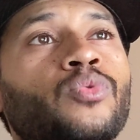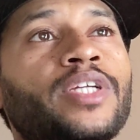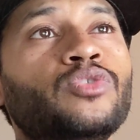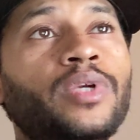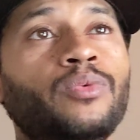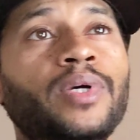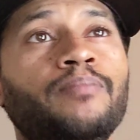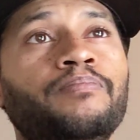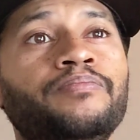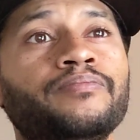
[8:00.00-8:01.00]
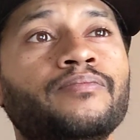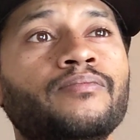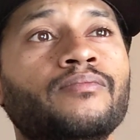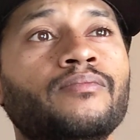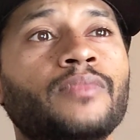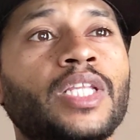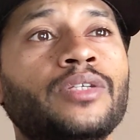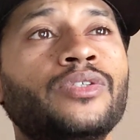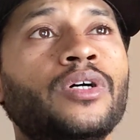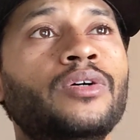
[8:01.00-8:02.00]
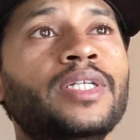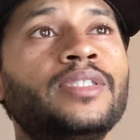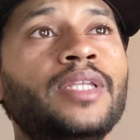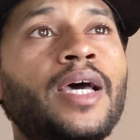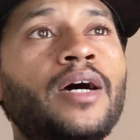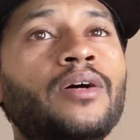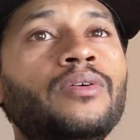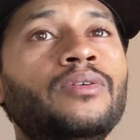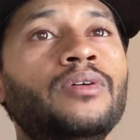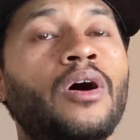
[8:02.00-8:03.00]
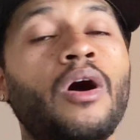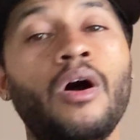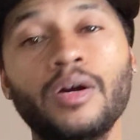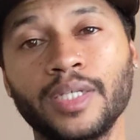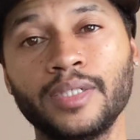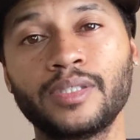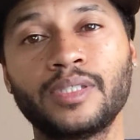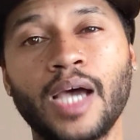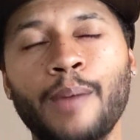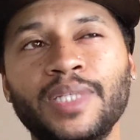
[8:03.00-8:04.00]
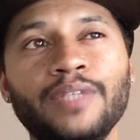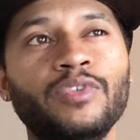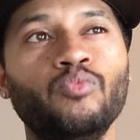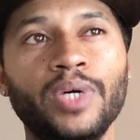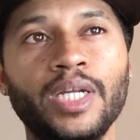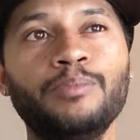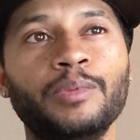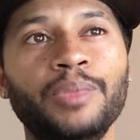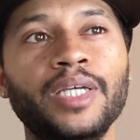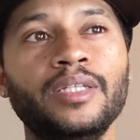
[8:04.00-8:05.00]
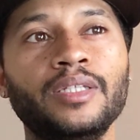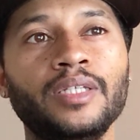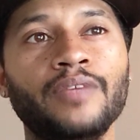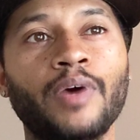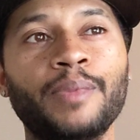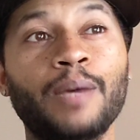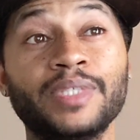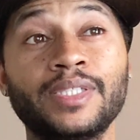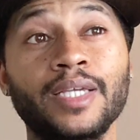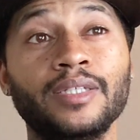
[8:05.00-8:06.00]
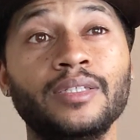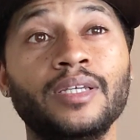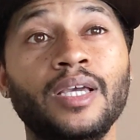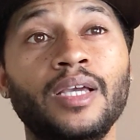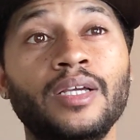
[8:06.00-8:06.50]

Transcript: 2021. So it's now August. I believe it went up a bit, if I'm not mistaken.